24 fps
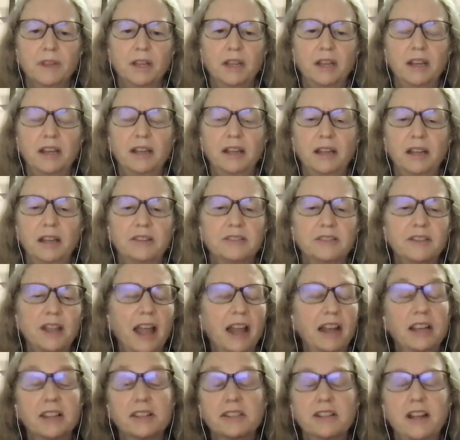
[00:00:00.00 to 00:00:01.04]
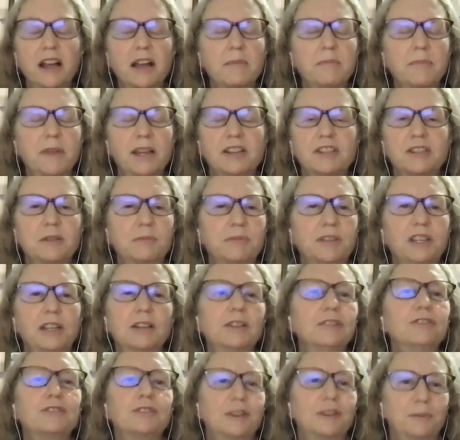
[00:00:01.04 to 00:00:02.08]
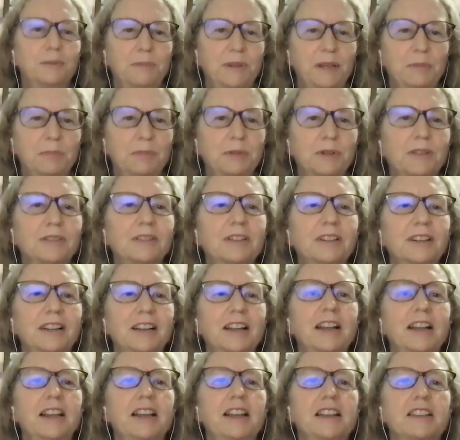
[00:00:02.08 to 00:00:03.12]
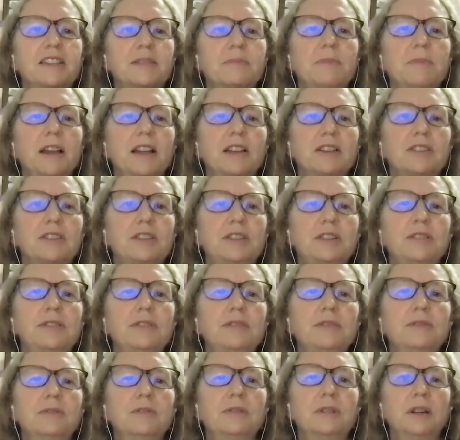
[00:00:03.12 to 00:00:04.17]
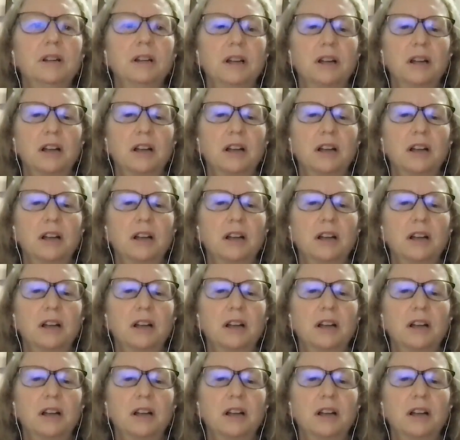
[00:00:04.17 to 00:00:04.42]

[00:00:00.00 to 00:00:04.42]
it's not meant to guilt trip people. It's meant to,